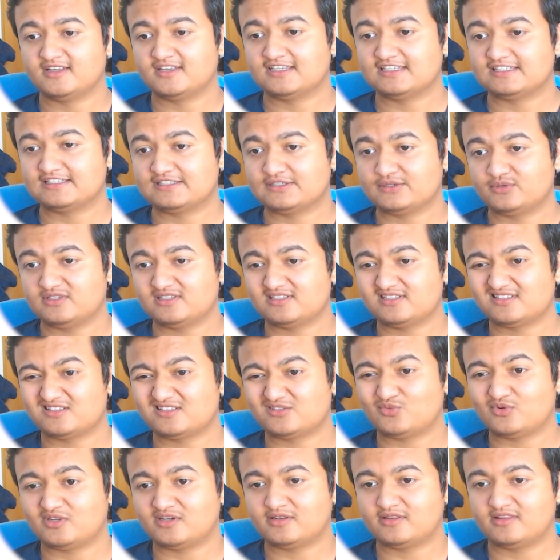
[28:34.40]
So this is
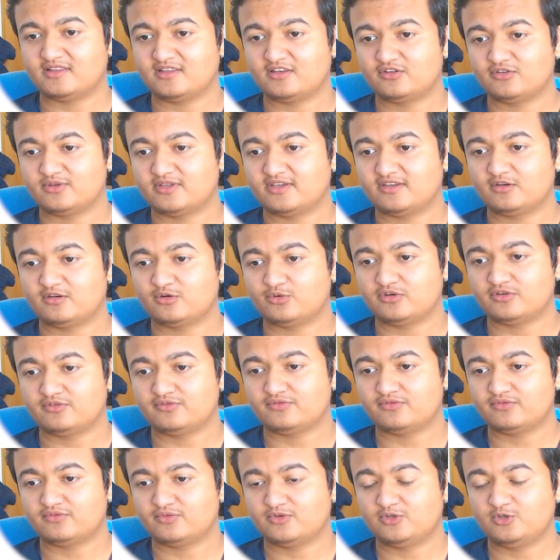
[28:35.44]
one thing to take note
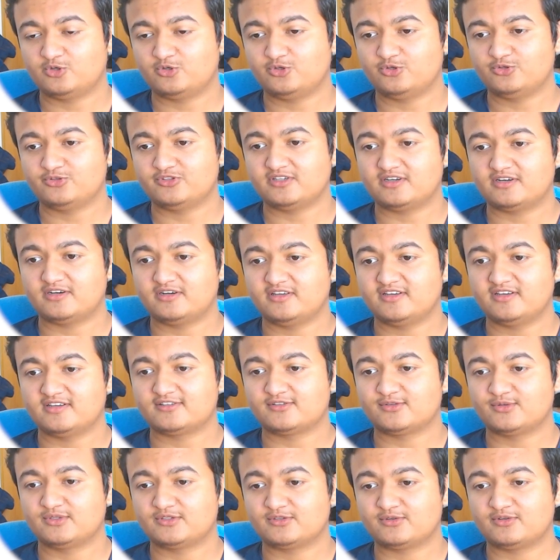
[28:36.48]
of when you're using RDS.
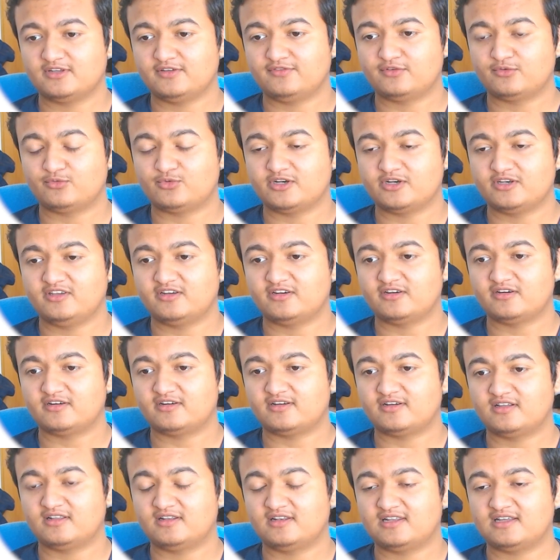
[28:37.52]
So it's only for 1 year,
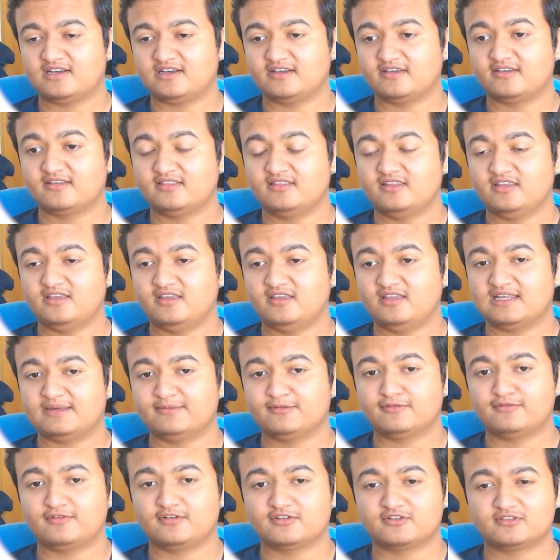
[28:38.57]
unlike the
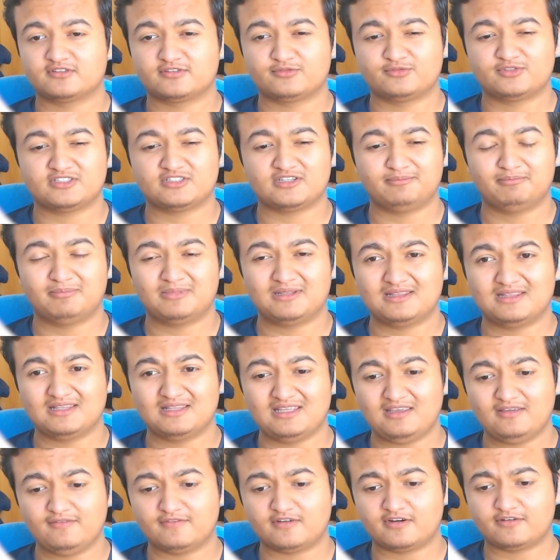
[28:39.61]
Lambda functions, which I
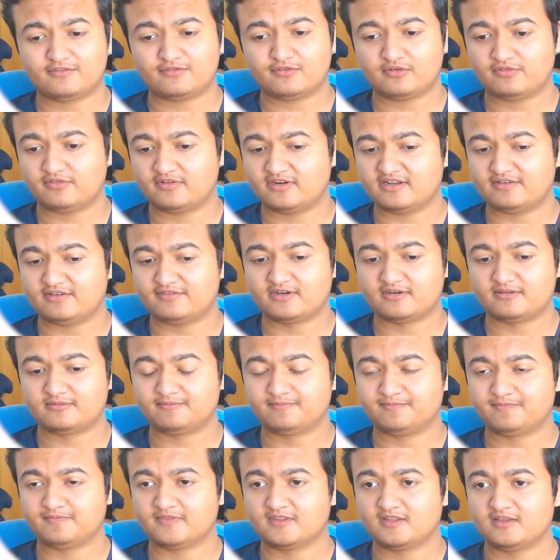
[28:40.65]
believe are for forever.
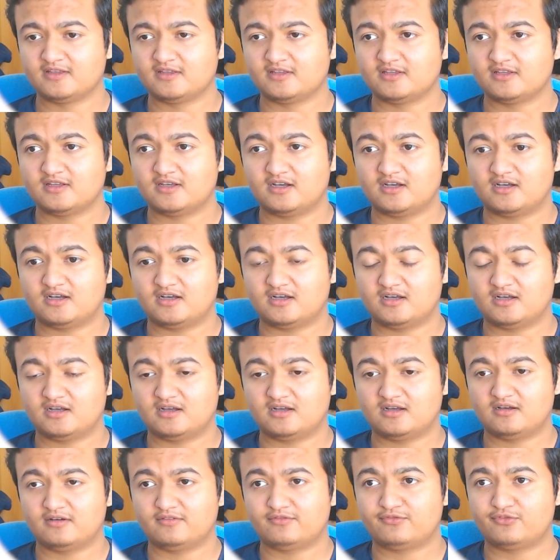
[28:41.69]

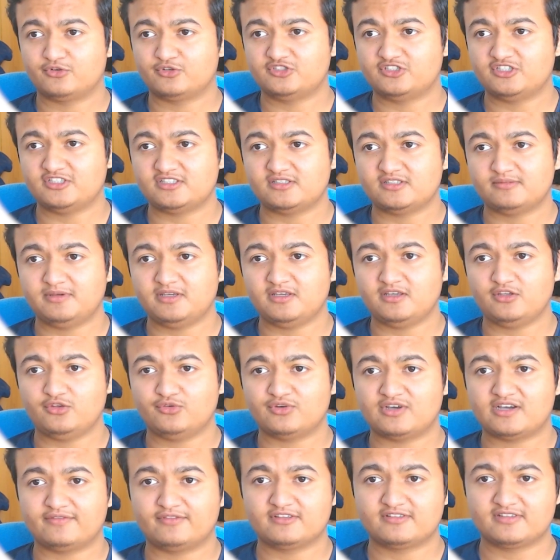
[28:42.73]
For GCP, you
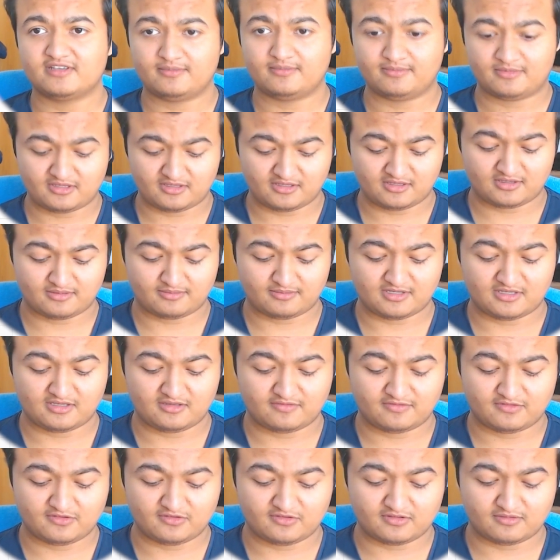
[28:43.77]
have the same thing, I
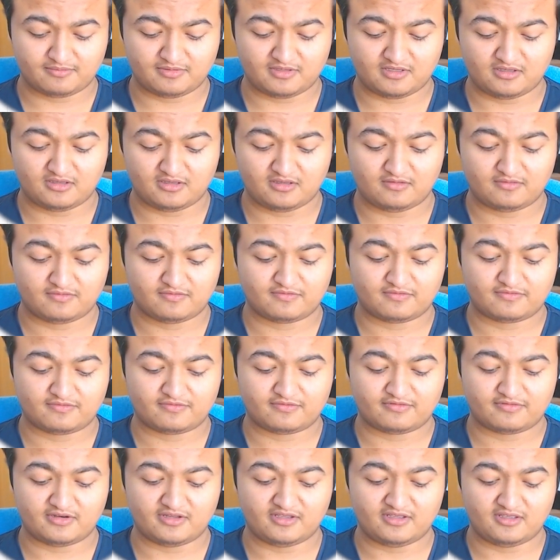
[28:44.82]
believe, GCP
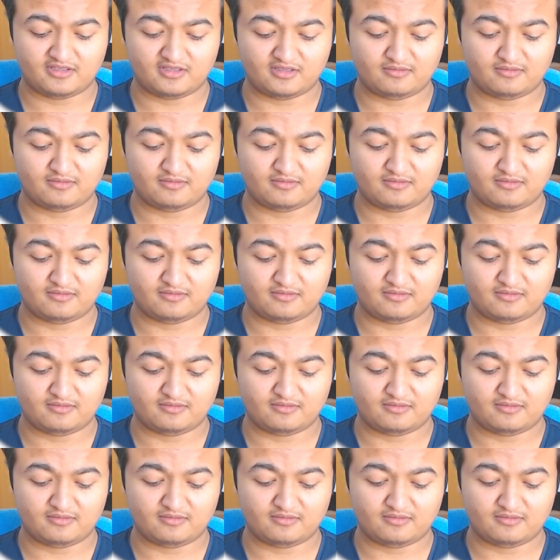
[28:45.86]
free